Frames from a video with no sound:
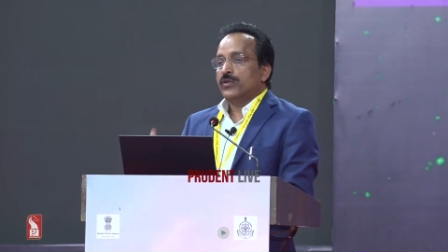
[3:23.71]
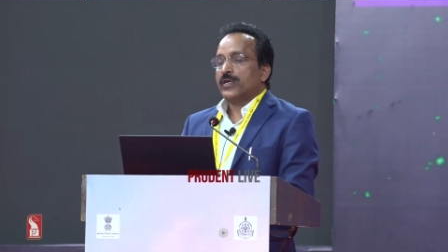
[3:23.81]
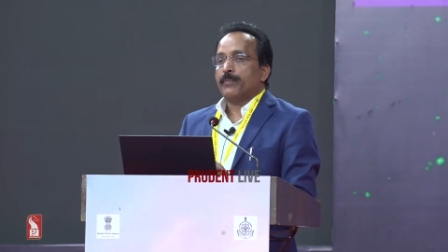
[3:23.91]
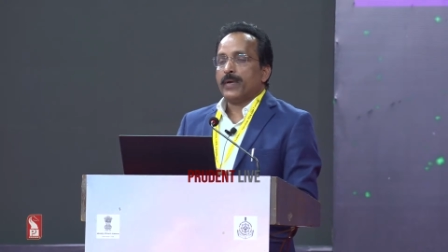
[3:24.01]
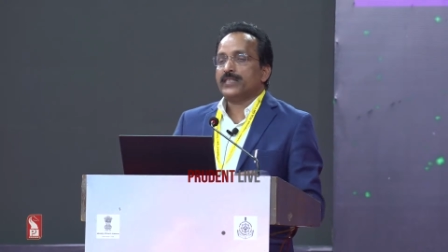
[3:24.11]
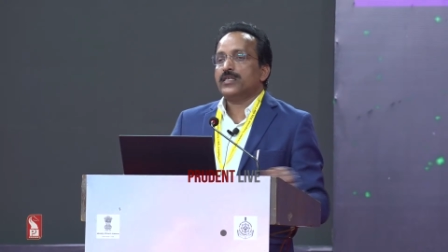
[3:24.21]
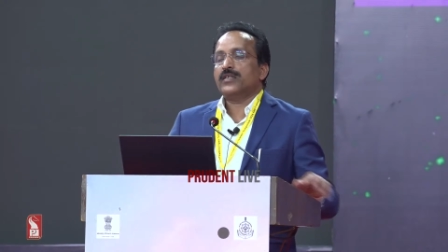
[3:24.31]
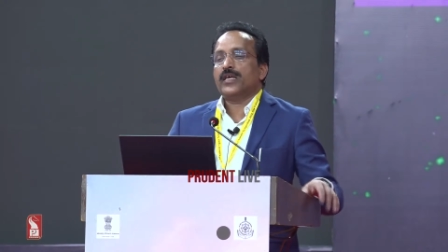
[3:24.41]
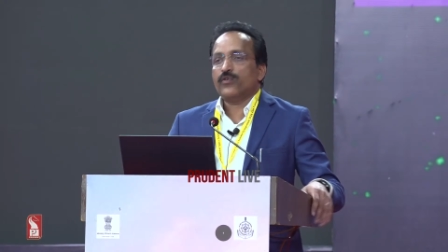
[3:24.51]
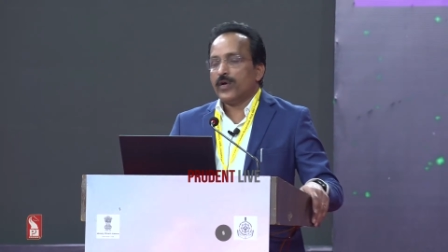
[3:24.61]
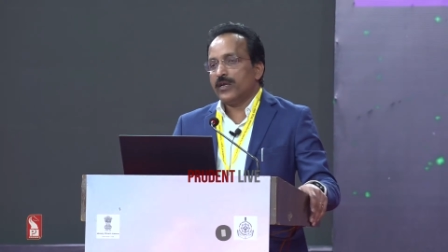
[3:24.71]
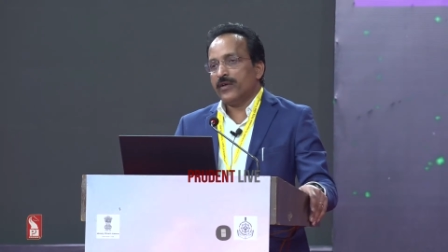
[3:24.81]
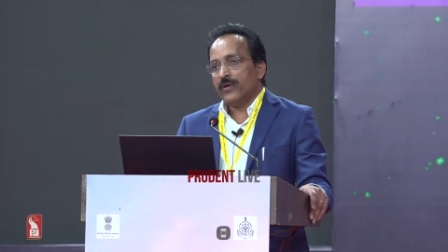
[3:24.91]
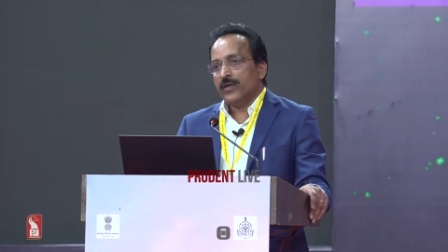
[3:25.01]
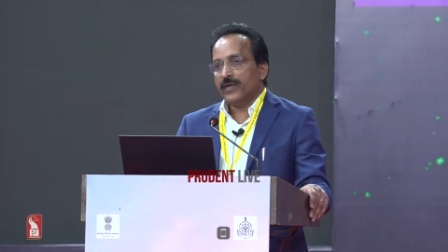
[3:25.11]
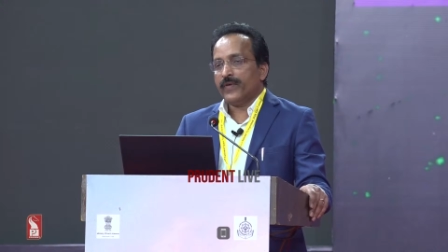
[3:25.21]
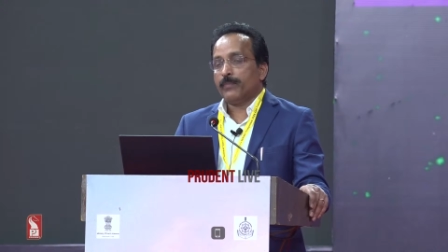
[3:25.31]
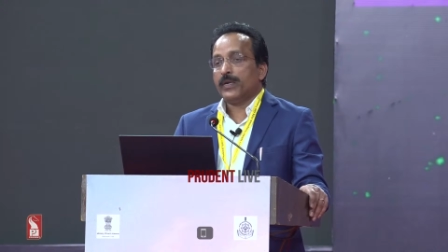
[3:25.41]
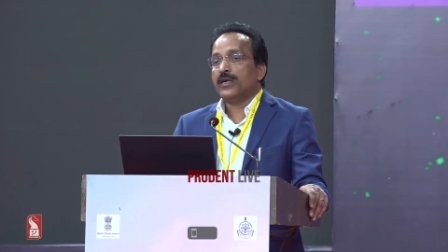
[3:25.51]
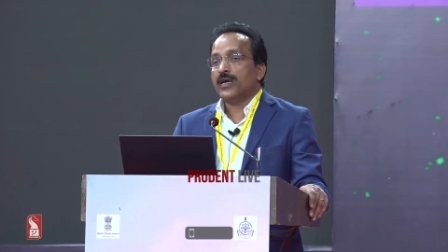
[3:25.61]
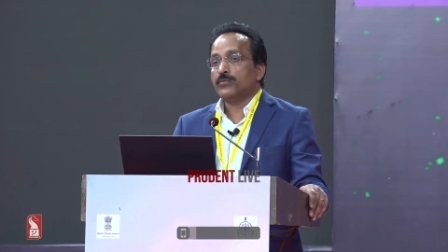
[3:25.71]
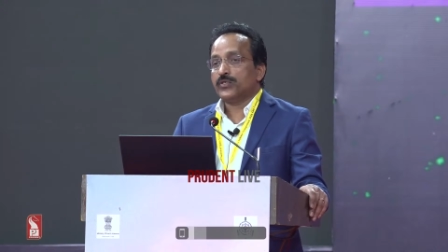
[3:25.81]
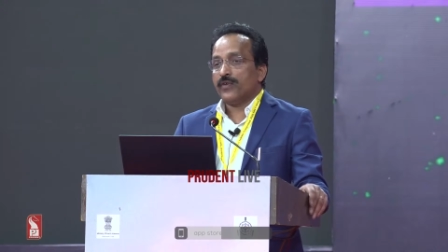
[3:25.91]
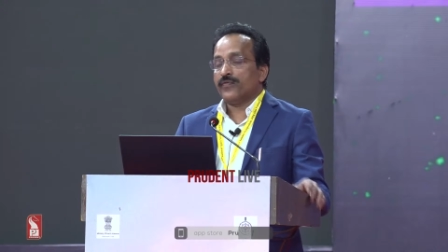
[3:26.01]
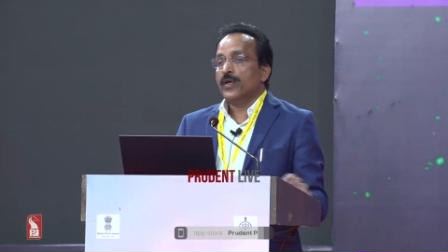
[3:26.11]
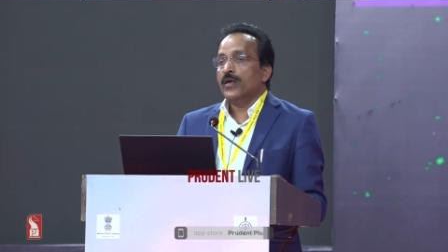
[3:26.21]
capacity that you have developed in terms of